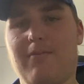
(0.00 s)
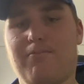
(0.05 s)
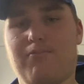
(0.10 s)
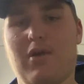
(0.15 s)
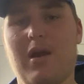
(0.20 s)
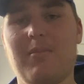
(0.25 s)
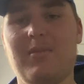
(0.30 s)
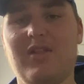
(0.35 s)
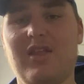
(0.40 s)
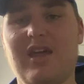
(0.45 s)

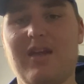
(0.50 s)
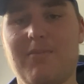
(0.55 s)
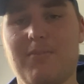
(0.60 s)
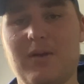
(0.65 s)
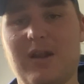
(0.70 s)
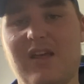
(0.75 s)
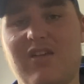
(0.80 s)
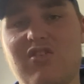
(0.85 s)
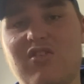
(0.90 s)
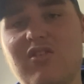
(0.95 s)
Premier League
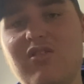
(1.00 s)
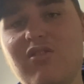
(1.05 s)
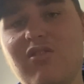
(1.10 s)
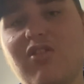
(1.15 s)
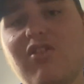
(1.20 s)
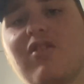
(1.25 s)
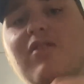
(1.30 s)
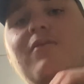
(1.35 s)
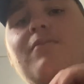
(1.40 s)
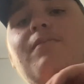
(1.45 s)

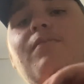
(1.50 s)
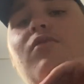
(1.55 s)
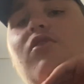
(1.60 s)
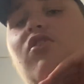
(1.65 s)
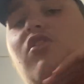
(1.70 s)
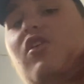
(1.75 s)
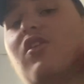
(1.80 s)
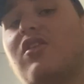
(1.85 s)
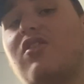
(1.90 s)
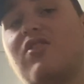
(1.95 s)
predictions.
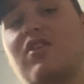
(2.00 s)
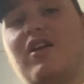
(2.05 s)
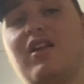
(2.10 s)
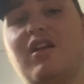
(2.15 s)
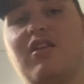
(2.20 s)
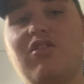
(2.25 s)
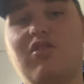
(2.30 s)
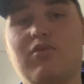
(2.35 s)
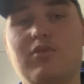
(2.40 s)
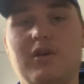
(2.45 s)
So let's get
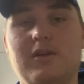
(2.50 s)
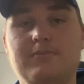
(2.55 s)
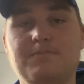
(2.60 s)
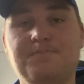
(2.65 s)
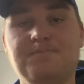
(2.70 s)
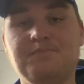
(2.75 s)
into it.